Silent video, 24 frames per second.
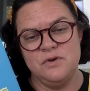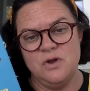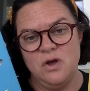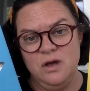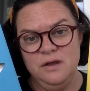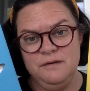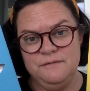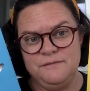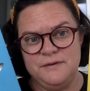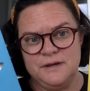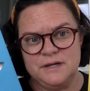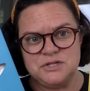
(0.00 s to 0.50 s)

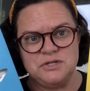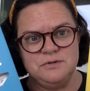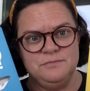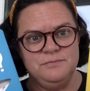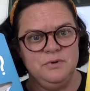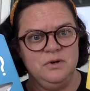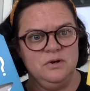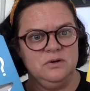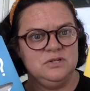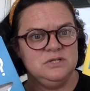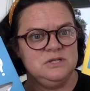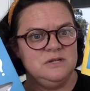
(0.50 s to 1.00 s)
nonfiction
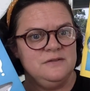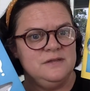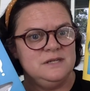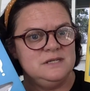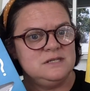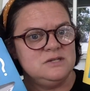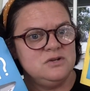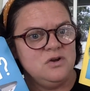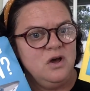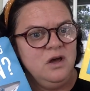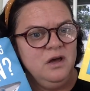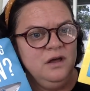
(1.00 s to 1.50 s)
book, to
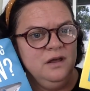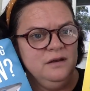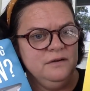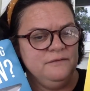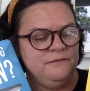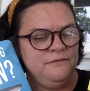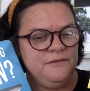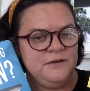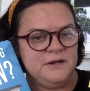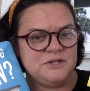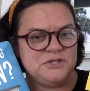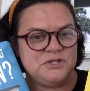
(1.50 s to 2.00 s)
this
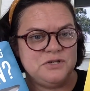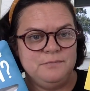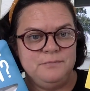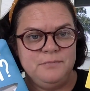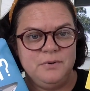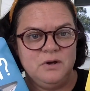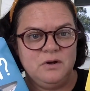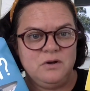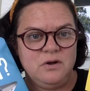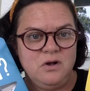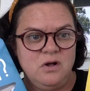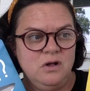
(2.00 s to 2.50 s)
nonfiction
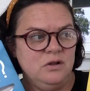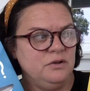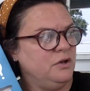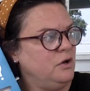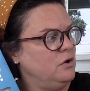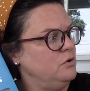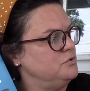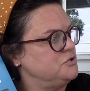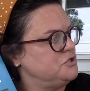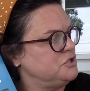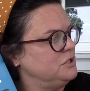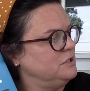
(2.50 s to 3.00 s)
book called
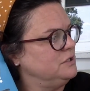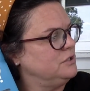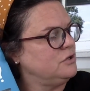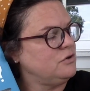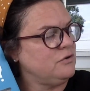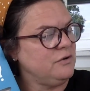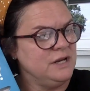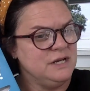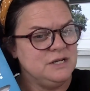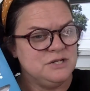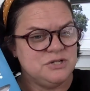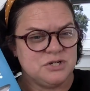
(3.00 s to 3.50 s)
Ocean
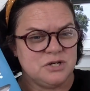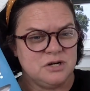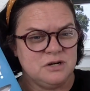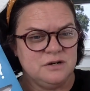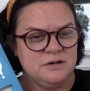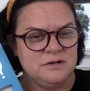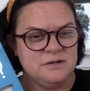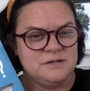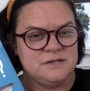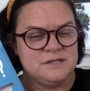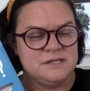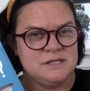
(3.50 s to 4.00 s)

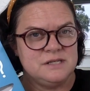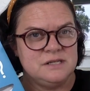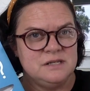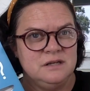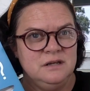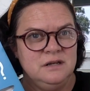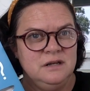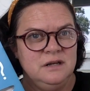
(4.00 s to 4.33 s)
Creatures.